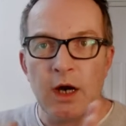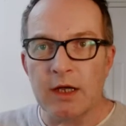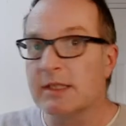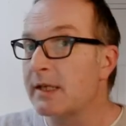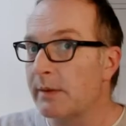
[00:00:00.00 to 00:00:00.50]

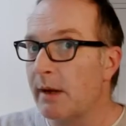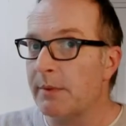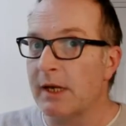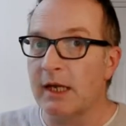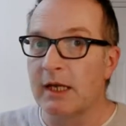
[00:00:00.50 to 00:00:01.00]
are the same
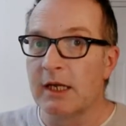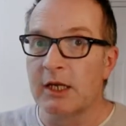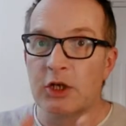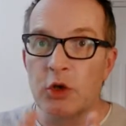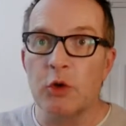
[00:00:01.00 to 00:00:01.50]
company.
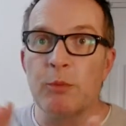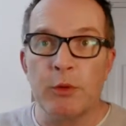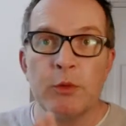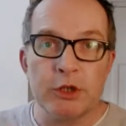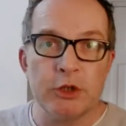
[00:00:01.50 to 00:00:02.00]
Google
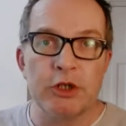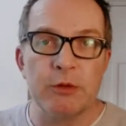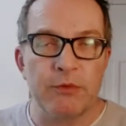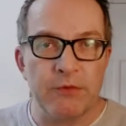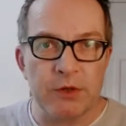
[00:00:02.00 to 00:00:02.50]
bought
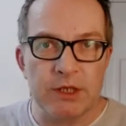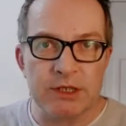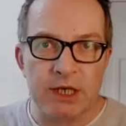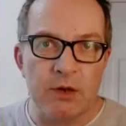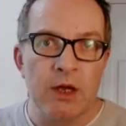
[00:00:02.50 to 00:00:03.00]
YouTube a few years
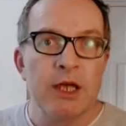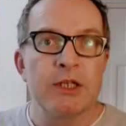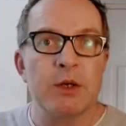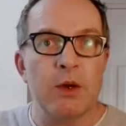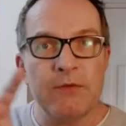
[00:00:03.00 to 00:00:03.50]
ago,
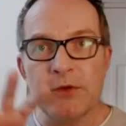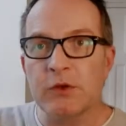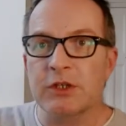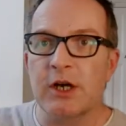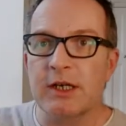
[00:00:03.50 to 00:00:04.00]
so if
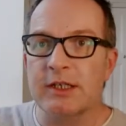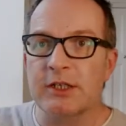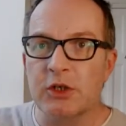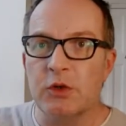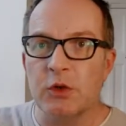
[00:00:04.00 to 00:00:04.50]
you're signed into
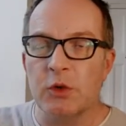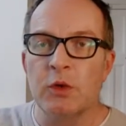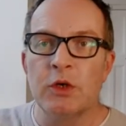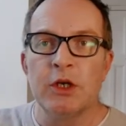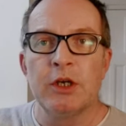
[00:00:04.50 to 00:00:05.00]

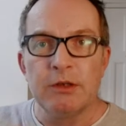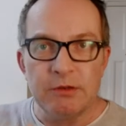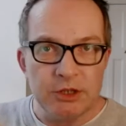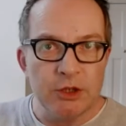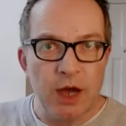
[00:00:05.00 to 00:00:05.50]
Google,
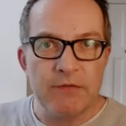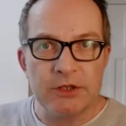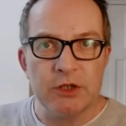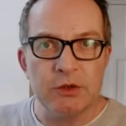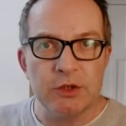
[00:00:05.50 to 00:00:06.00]
you have
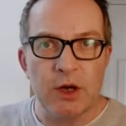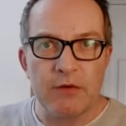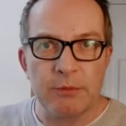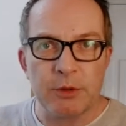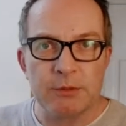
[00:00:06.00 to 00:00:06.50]

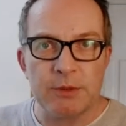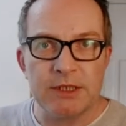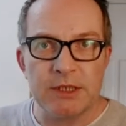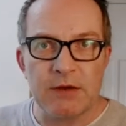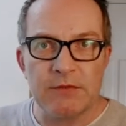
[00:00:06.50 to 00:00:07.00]
the
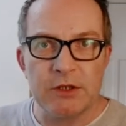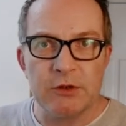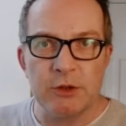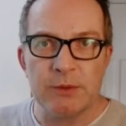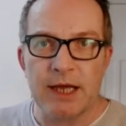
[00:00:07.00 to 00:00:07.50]
possibility to have a
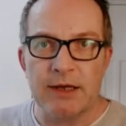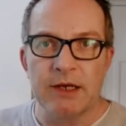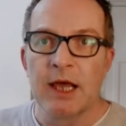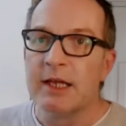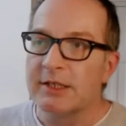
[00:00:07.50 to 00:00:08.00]
YouTube account.
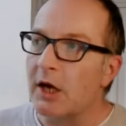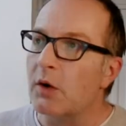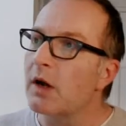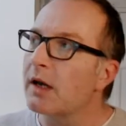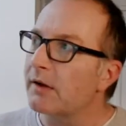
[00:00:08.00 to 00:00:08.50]

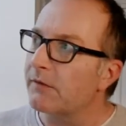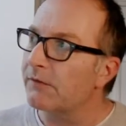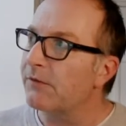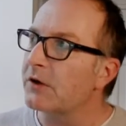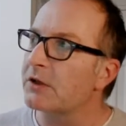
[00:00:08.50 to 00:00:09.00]
So
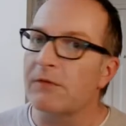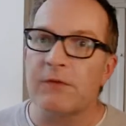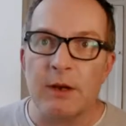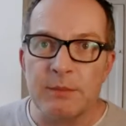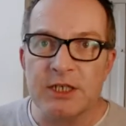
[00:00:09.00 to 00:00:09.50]
first off,
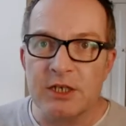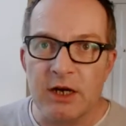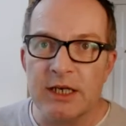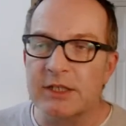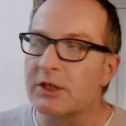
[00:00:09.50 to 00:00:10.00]
let me
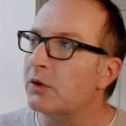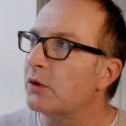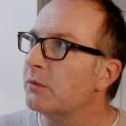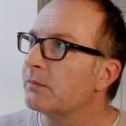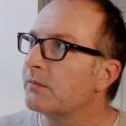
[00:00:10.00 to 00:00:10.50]
sign into
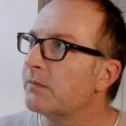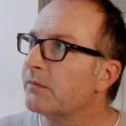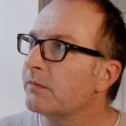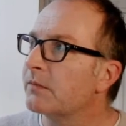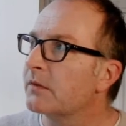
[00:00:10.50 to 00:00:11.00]
Google.
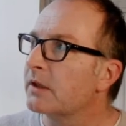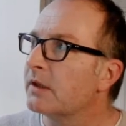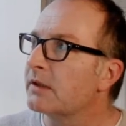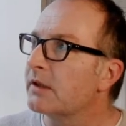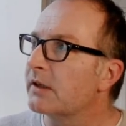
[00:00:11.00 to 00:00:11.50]

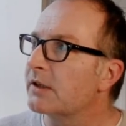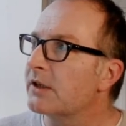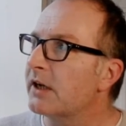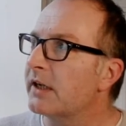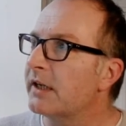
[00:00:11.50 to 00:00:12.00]
So I'm going to
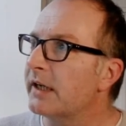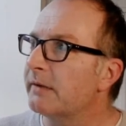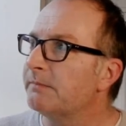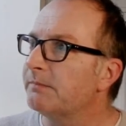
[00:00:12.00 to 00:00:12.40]
sign in here.